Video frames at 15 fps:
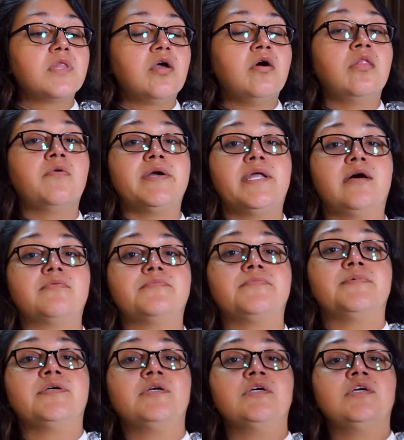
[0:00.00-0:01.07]
all the way down.
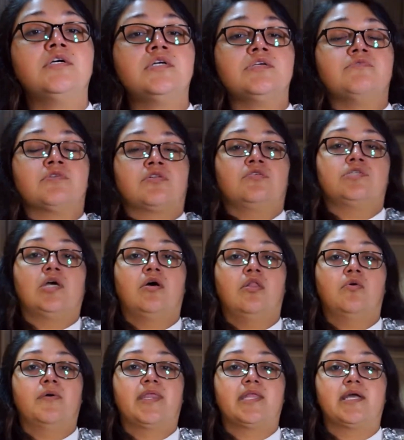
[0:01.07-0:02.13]
I'm gonna close it
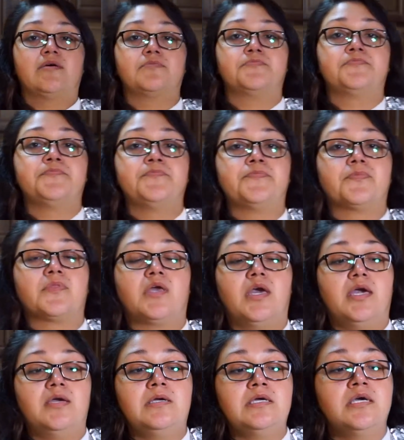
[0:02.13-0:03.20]
all the way down.
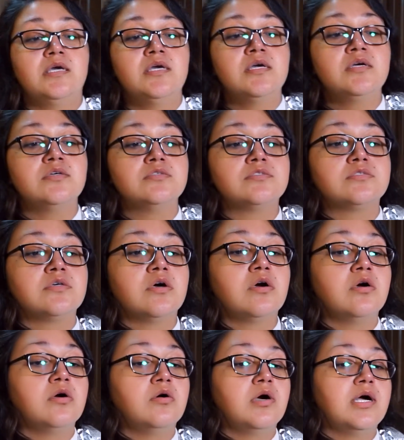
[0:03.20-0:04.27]
Okay,
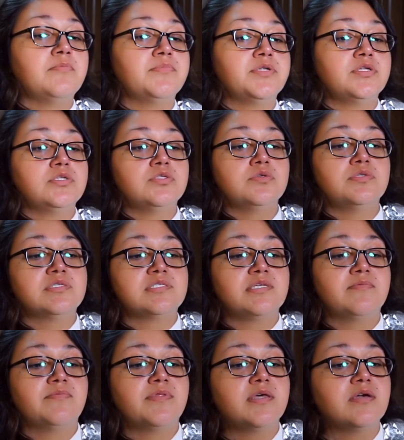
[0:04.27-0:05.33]
so I'm gonna do the
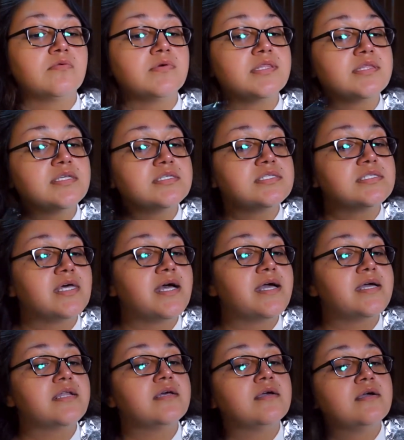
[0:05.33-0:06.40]
same thing with this
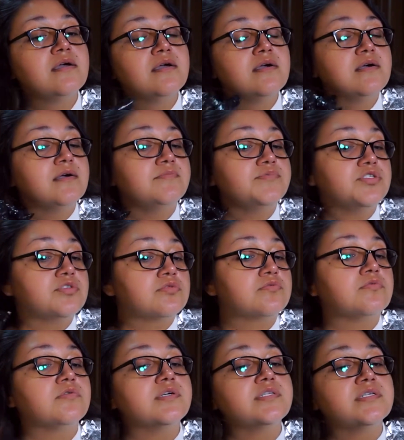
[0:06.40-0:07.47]
side. I'm just
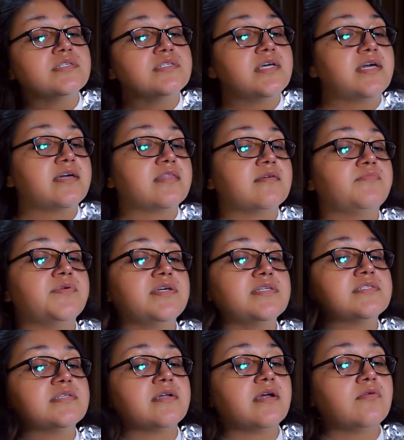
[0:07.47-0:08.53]
going to take the
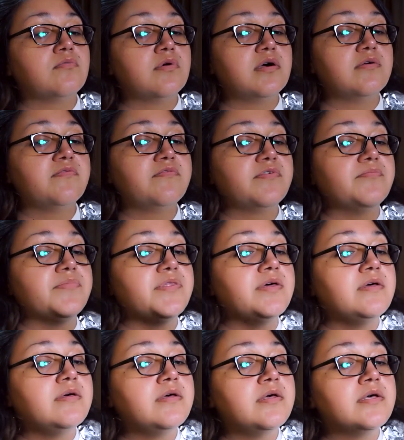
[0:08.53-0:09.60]
piece that I want from
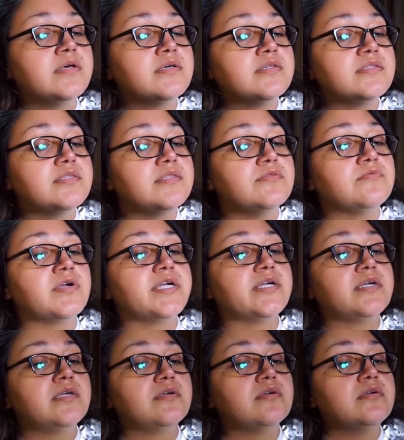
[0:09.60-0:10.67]
right
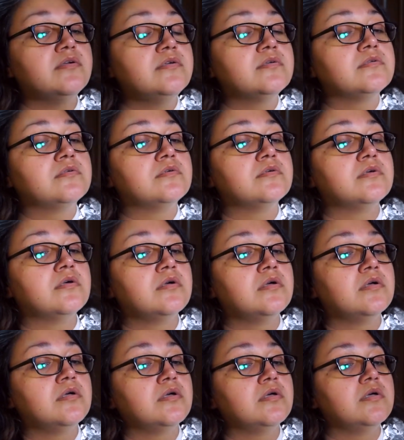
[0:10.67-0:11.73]
here,
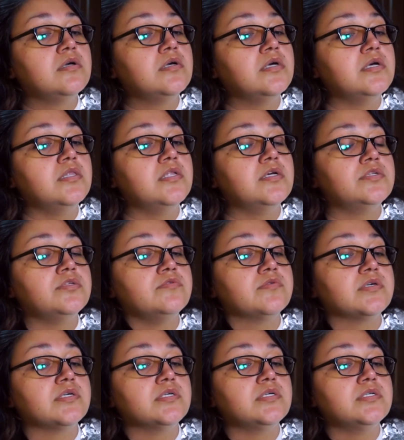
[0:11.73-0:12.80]
and then you
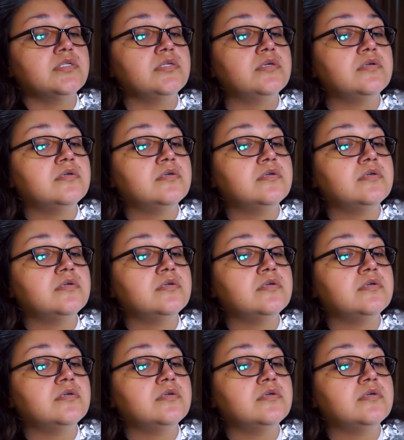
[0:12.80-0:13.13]
can